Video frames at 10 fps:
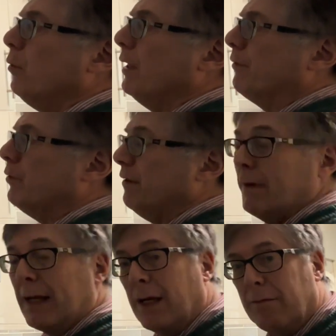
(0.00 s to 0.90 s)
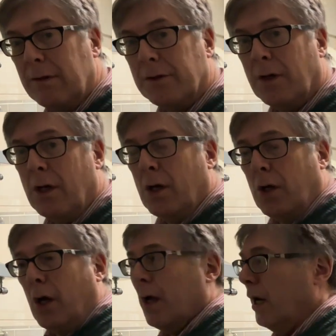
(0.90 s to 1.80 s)
we have 3 fan levels,
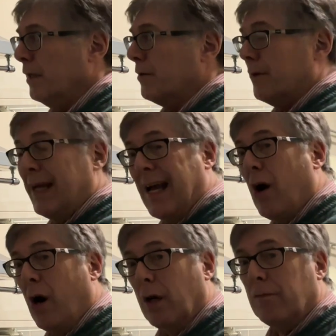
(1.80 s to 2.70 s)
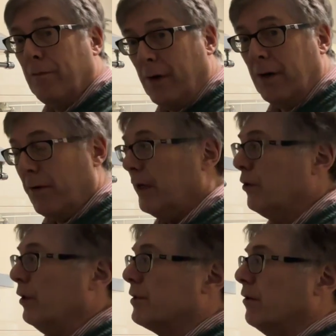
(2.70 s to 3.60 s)
and they are very, very
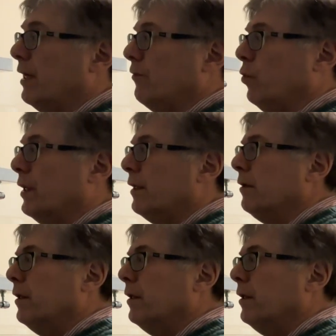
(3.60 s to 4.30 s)
good. So level 1,